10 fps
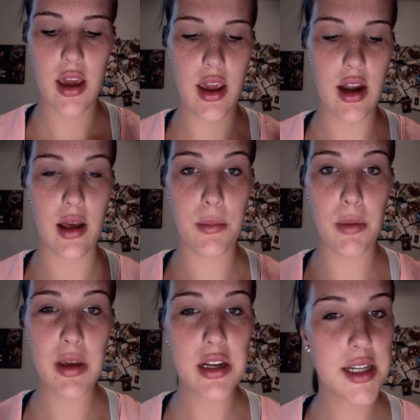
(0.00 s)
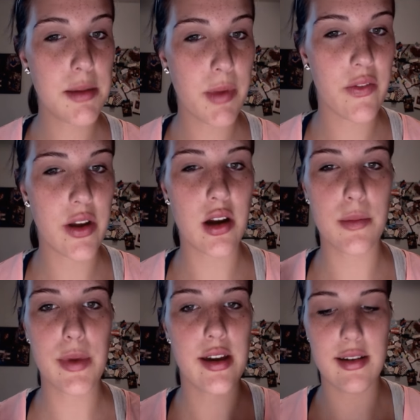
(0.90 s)
and I'm going to be taking my
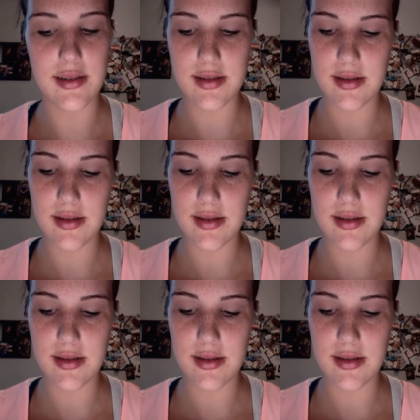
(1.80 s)
finger because